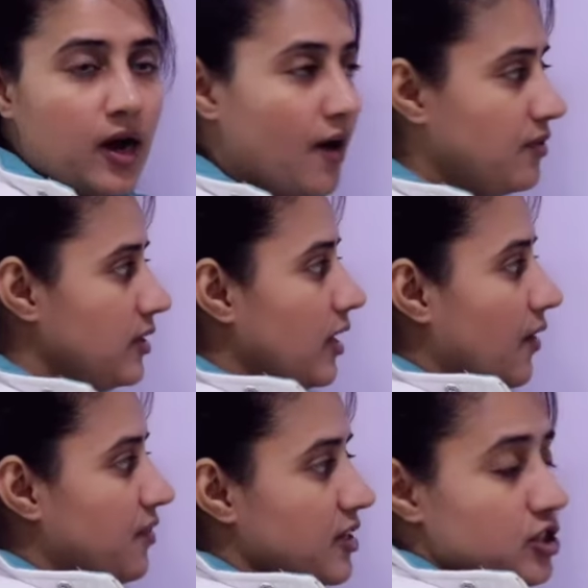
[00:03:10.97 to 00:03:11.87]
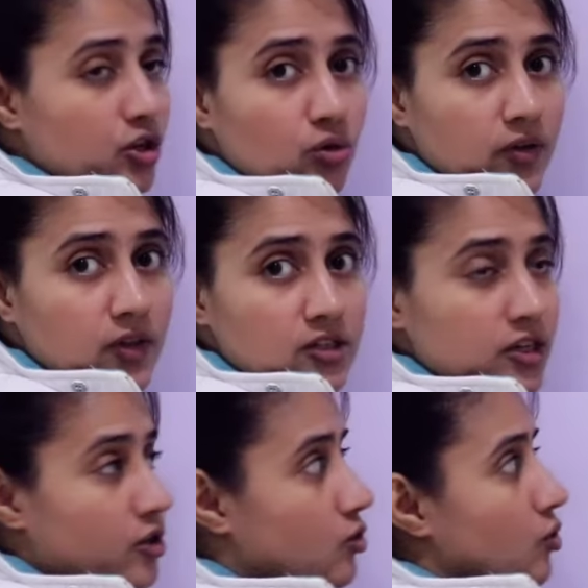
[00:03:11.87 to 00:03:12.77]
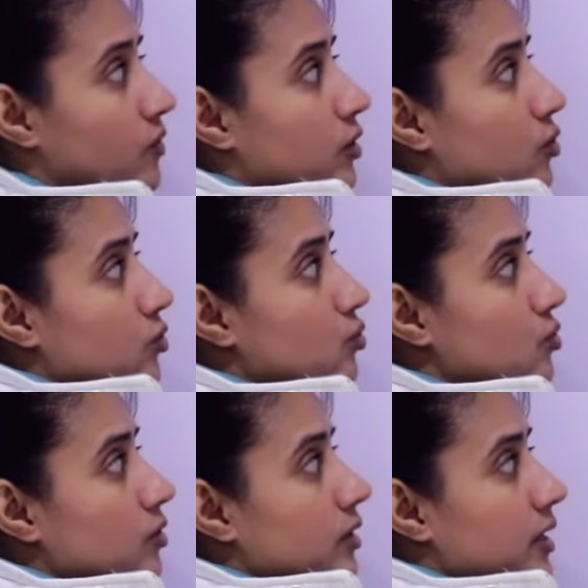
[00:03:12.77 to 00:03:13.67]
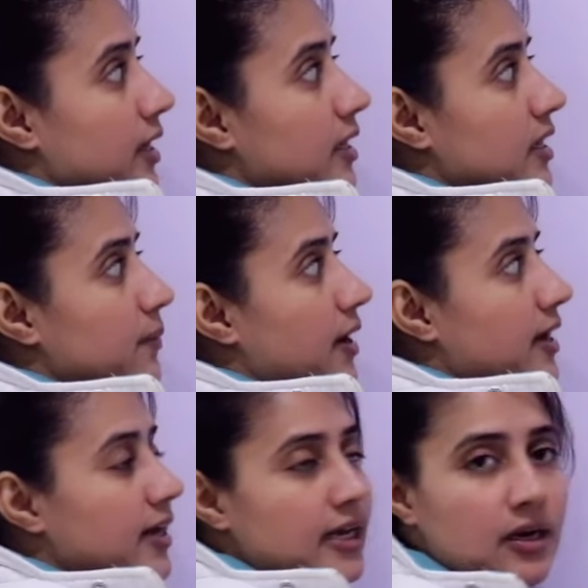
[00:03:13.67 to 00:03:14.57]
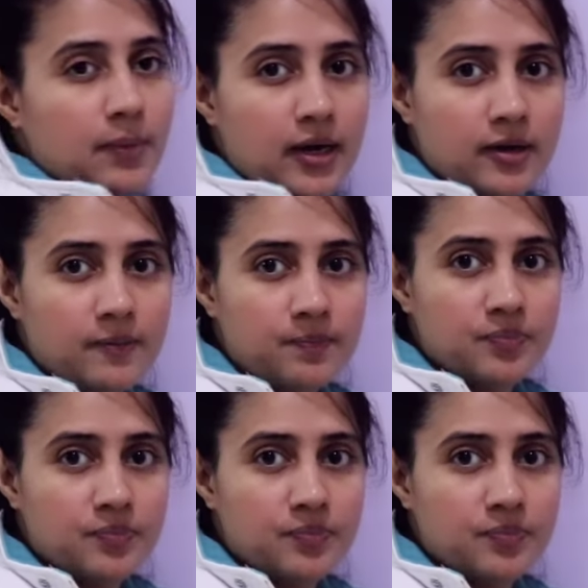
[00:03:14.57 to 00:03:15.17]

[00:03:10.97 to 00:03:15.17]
After that, after executing this, control will go to increment and decrement,